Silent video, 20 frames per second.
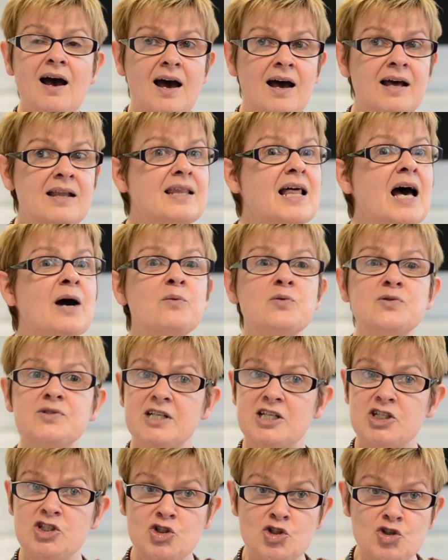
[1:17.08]
And that
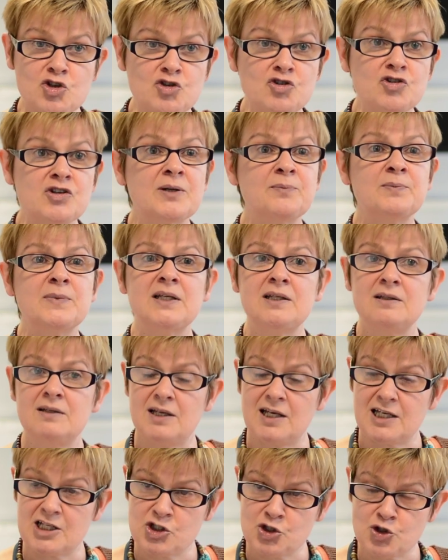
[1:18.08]
was extremely,
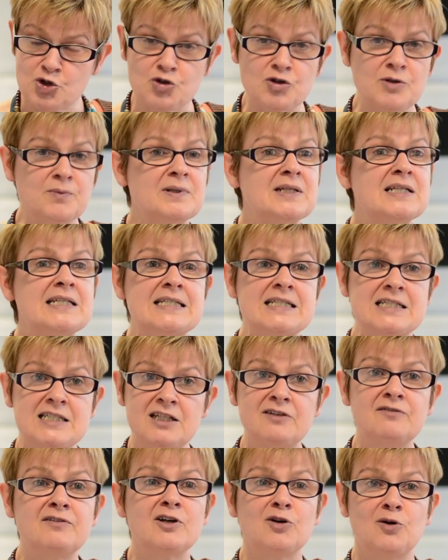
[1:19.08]
extremely
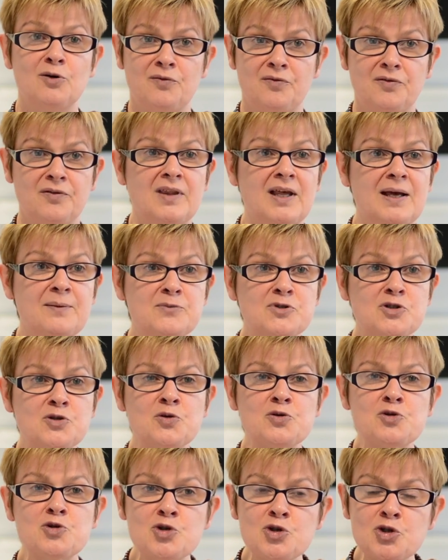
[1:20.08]
difficult for them.
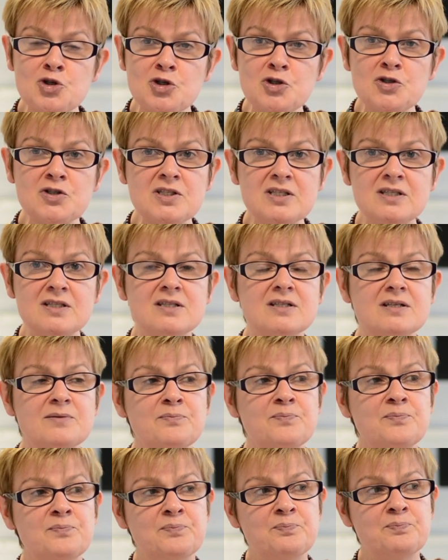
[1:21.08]
So just
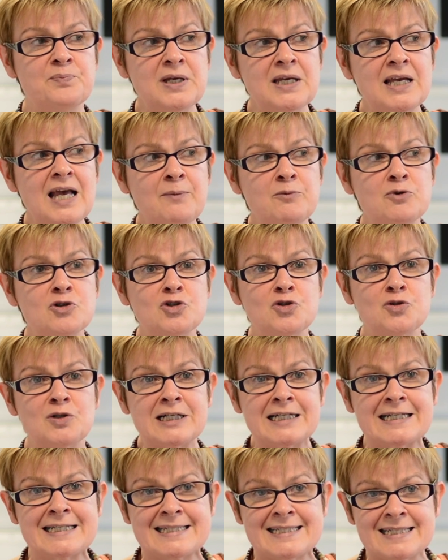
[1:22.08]
being able to
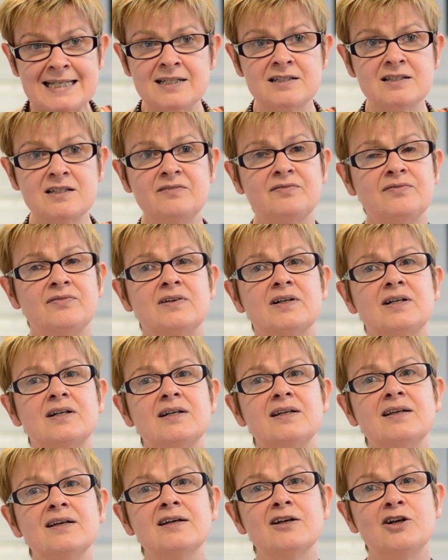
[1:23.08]

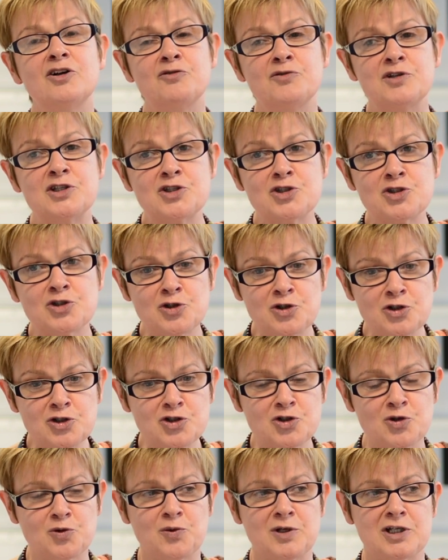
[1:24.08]
identify a
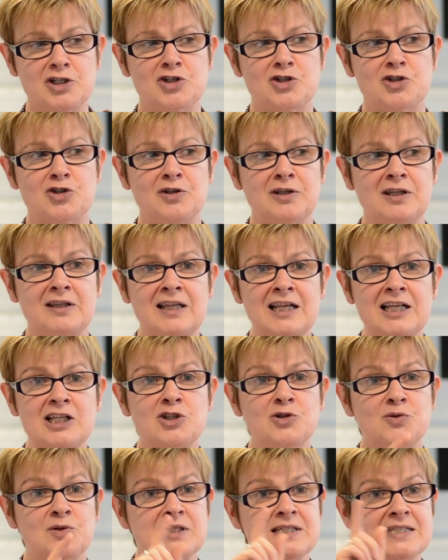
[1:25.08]
research question and
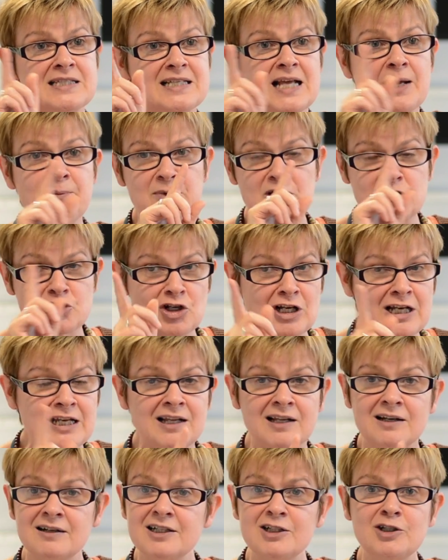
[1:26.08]
then to establish a
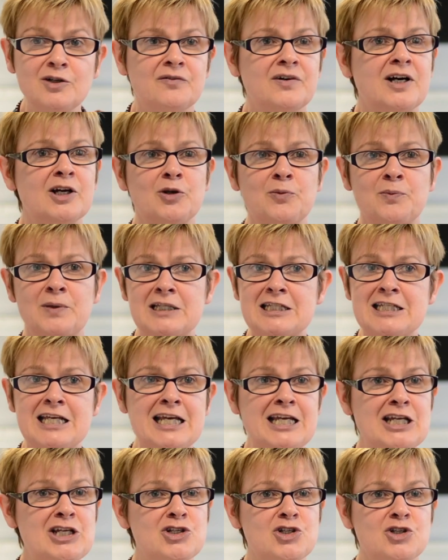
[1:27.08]
line of
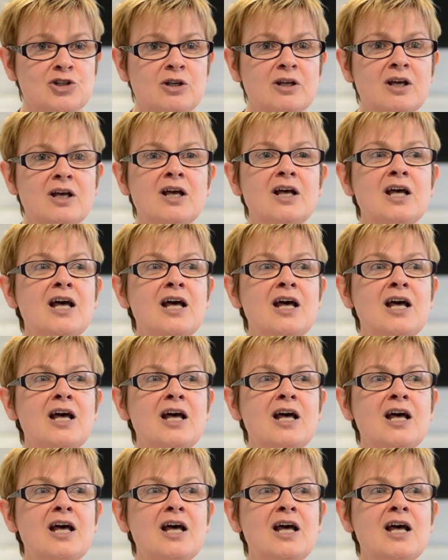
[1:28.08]
argumentation